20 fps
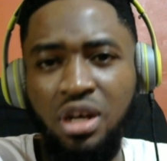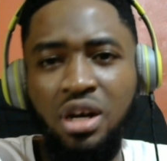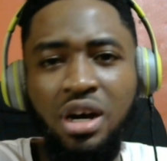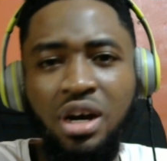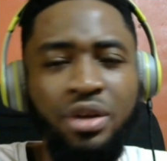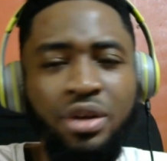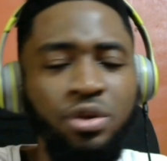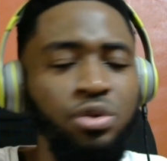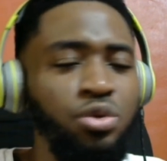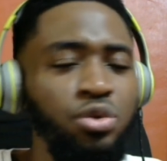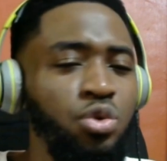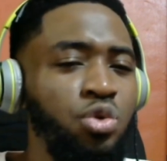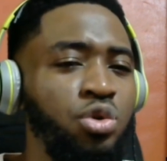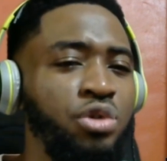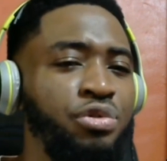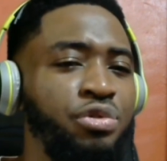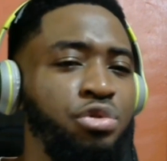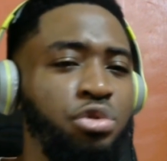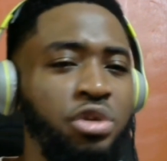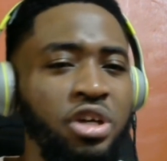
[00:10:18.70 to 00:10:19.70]
I don't know
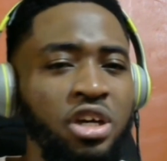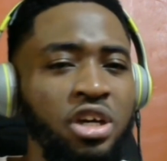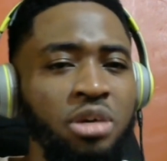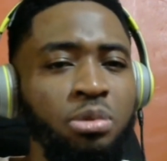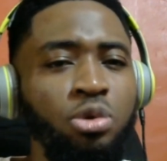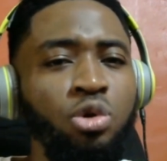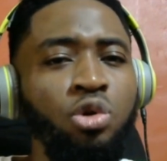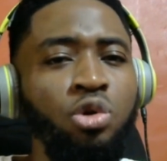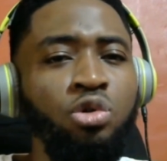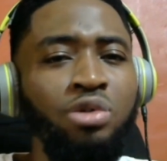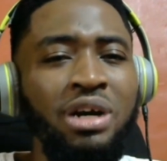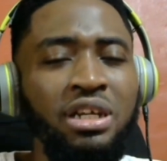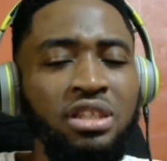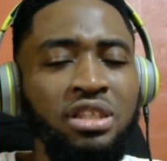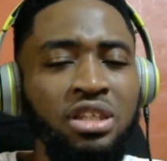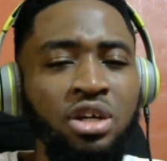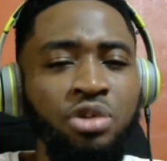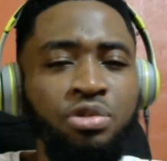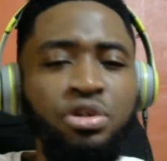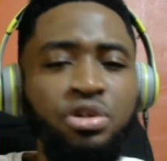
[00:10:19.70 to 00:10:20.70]
if you came or right
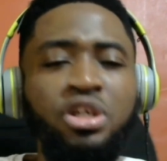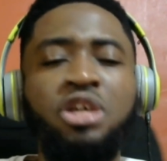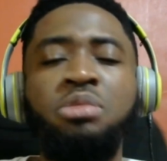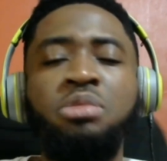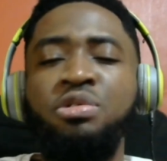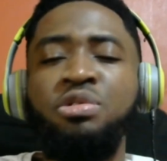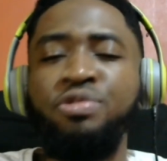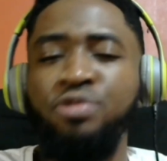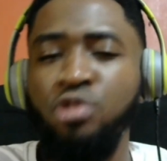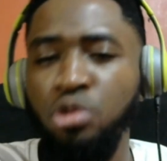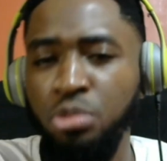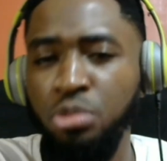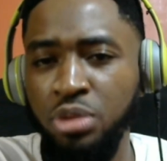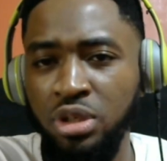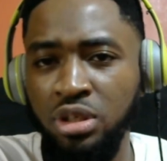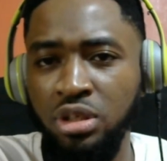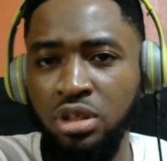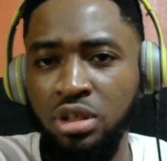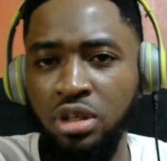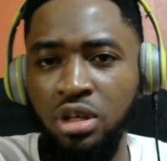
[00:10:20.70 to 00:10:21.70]
now if you came before
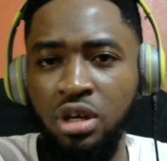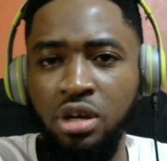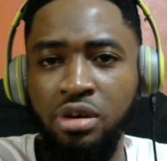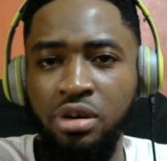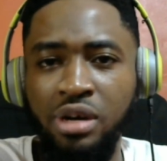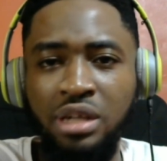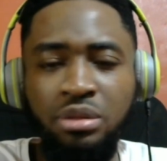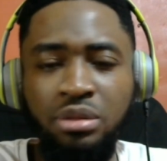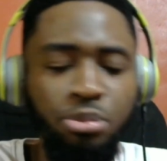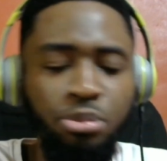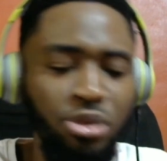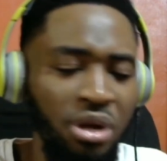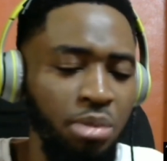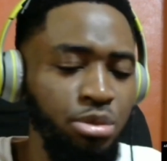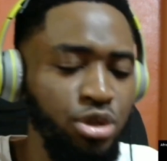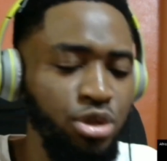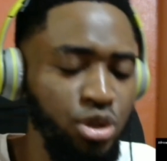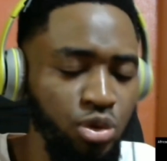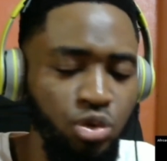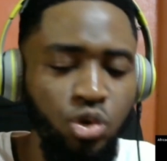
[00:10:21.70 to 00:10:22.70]
me, right? But I'm
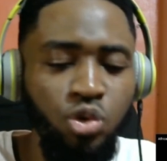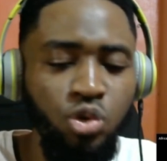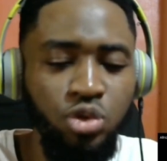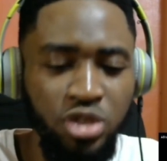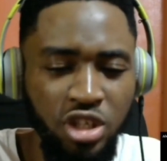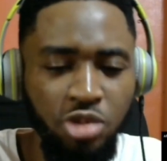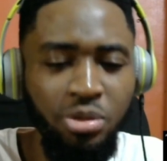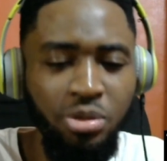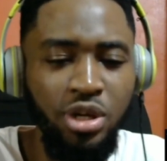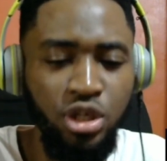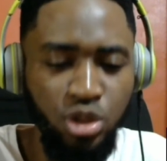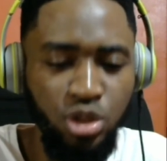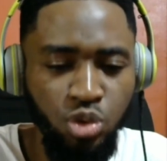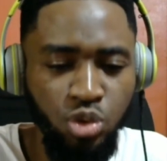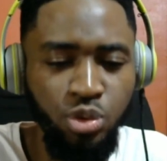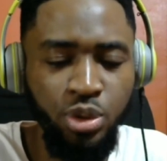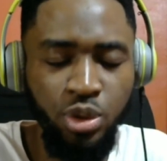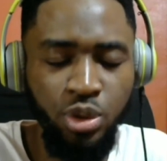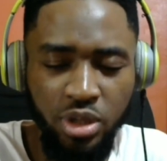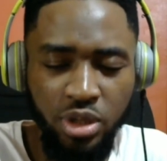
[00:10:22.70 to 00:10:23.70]
still gonna tell my
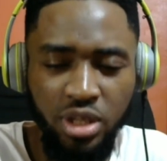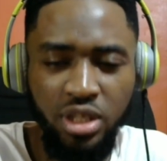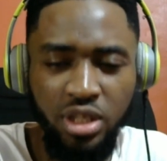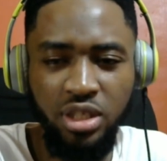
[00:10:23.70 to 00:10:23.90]
story, okay?